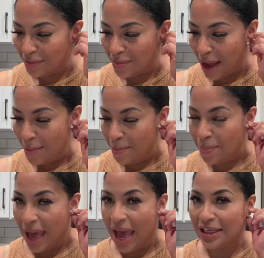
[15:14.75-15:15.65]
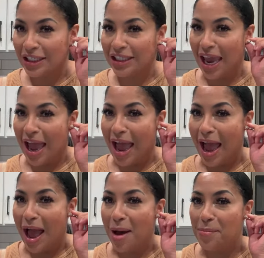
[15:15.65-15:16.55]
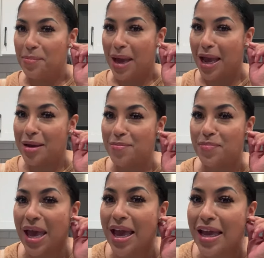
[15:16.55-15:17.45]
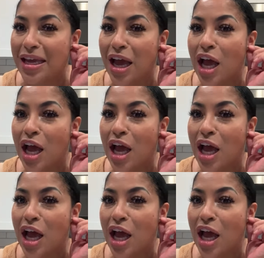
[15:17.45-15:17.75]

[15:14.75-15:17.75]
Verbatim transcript: My back child, baby.